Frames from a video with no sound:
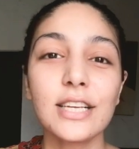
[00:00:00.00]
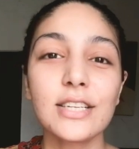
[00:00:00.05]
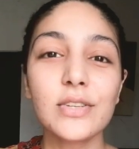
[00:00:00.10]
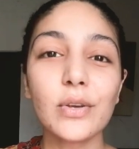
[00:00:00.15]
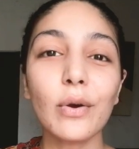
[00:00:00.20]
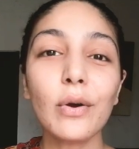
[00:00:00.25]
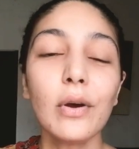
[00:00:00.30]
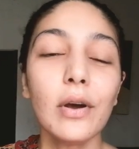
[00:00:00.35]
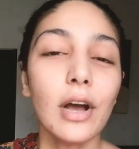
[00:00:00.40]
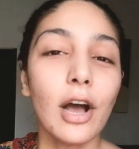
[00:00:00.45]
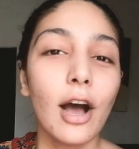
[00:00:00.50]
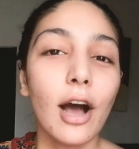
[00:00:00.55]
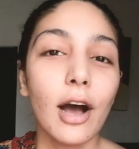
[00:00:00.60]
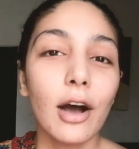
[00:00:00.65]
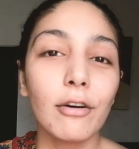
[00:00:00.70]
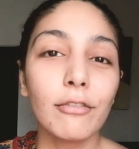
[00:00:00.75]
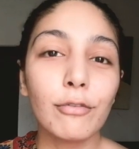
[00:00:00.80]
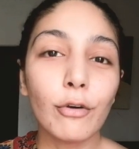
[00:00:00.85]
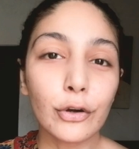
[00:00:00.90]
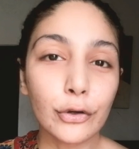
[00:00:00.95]
So,
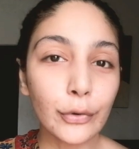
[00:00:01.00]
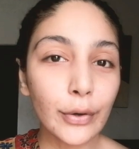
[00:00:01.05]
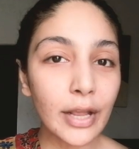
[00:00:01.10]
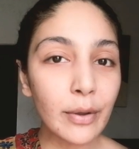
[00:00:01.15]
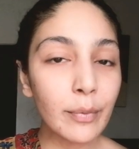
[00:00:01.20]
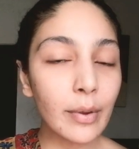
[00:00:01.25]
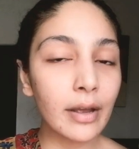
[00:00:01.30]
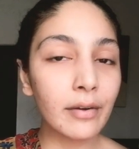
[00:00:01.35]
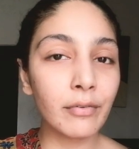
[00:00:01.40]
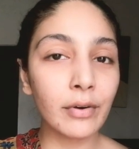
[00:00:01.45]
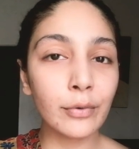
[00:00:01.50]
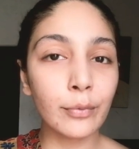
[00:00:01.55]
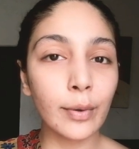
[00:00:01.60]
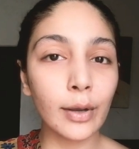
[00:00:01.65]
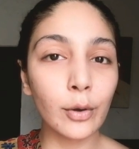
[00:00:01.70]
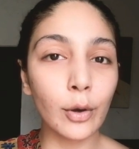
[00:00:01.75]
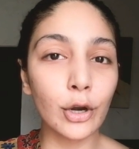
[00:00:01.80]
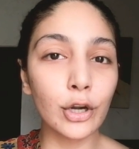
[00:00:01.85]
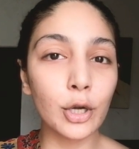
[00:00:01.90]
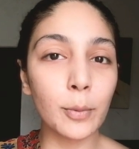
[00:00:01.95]
for today, what
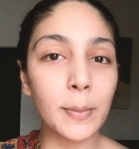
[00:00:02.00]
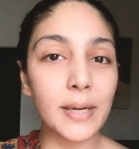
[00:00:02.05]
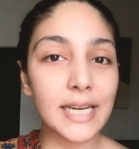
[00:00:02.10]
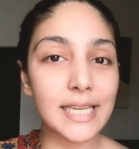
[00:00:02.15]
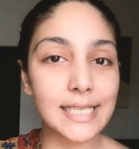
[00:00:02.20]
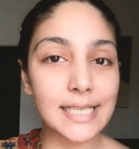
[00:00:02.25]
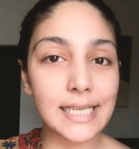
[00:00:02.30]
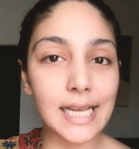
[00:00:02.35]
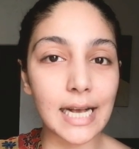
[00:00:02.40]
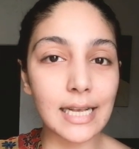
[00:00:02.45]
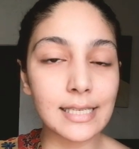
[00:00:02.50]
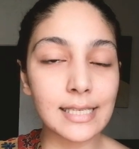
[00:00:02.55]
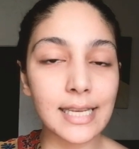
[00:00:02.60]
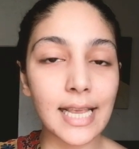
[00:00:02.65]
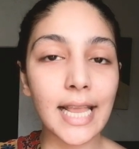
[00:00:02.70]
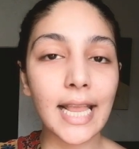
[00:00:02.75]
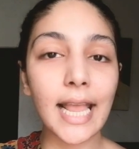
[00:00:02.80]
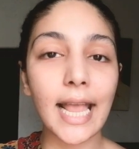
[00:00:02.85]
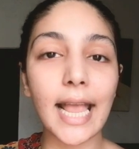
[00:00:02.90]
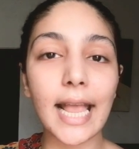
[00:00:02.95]
we are going to be
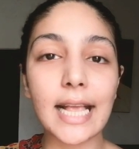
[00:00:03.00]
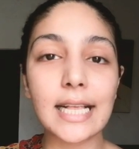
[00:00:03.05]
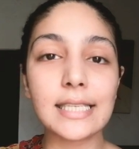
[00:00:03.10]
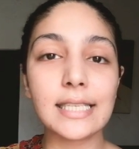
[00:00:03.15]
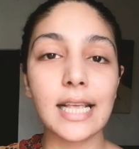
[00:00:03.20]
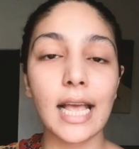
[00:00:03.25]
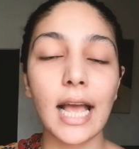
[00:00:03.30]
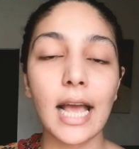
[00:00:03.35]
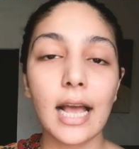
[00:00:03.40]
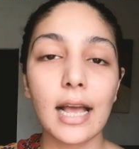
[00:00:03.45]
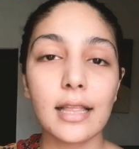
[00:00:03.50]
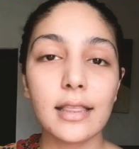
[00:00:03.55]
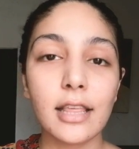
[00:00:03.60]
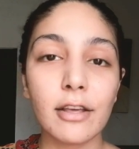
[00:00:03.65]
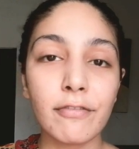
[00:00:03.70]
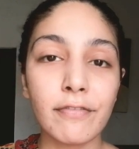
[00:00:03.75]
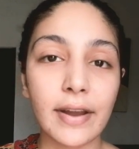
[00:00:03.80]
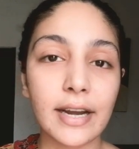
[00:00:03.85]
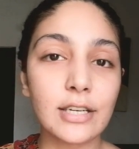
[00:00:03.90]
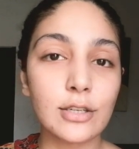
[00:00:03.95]
discussing is the
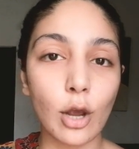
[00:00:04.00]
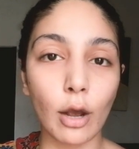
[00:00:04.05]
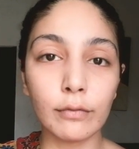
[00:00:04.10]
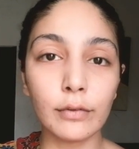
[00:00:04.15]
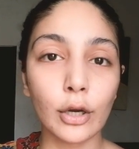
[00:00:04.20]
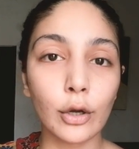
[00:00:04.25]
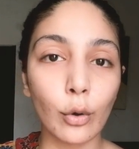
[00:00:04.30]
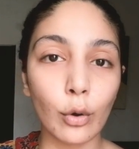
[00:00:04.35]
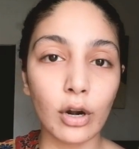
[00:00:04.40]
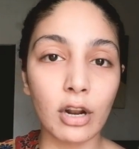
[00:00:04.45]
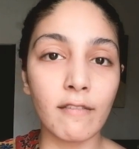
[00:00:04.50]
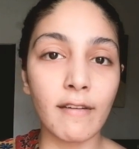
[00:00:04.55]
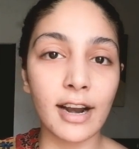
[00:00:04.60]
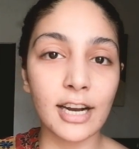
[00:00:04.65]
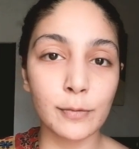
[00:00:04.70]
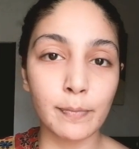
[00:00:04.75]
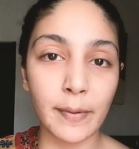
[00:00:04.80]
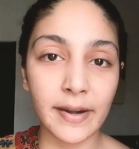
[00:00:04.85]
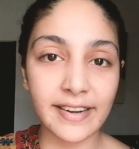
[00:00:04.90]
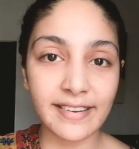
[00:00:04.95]
effects of the
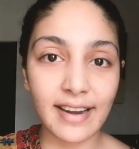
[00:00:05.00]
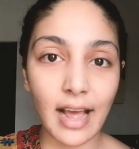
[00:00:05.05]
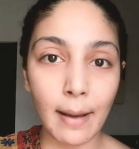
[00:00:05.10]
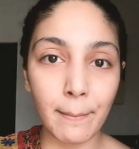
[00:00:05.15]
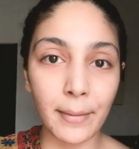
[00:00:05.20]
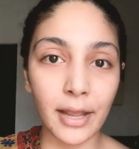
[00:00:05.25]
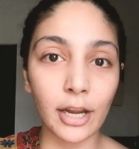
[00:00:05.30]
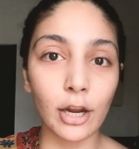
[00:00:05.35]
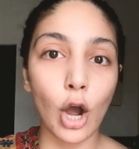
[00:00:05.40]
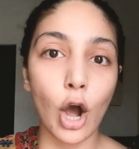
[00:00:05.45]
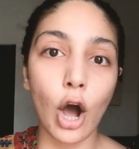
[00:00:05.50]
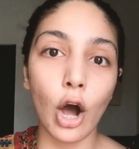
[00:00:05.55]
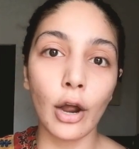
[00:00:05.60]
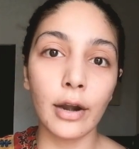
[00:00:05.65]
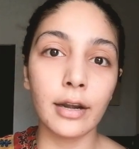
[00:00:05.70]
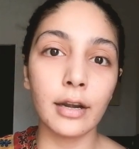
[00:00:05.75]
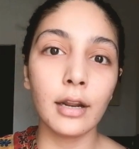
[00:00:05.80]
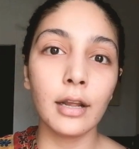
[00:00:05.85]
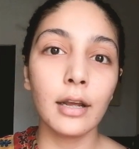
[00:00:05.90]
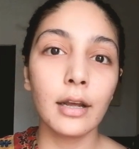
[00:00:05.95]
coronavirus pandemic
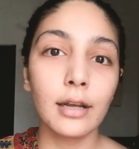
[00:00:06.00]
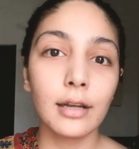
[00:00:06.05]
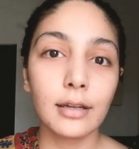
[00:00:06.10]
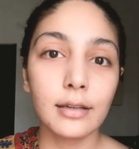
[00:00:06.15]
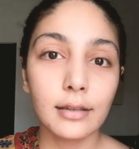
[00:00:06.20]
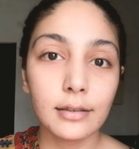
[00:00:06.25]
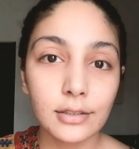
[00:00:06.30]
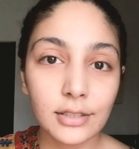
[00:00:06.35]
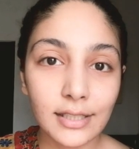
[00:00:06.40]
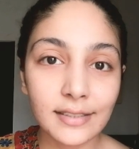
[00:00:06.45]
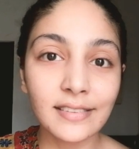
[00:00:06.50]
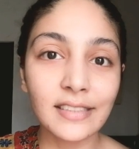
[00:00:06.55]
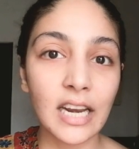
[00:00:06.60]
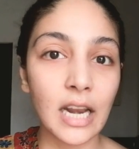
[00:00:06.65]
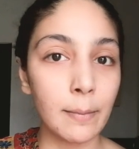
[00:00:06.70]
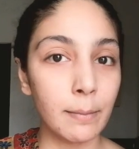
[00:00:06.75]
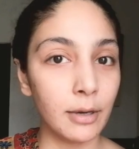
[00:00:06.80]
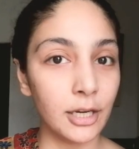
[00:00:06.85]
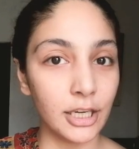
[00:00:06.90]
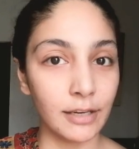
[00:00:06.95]
on
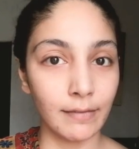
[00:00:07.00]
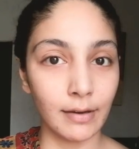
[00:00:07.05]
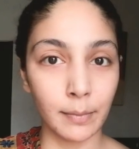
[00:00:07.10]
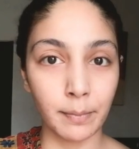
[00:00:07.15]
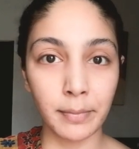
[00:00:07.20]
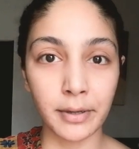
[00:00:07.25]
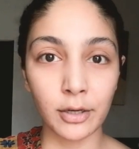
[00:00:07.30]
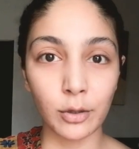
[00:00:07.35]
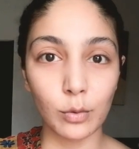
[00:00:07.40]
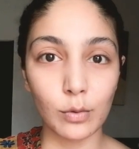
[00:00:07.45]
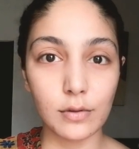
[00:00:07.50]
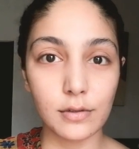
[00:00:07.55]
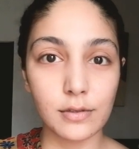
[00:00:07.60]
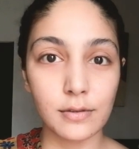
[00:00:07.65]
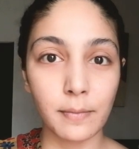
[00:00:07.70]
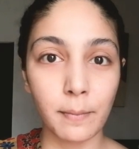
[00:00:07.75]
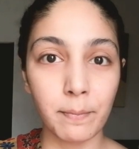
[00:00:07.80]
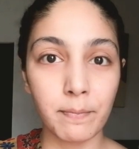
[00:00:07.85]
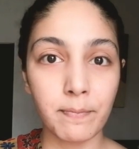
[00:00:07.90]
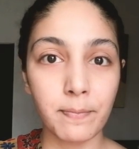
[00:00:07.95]
sustainable development goals.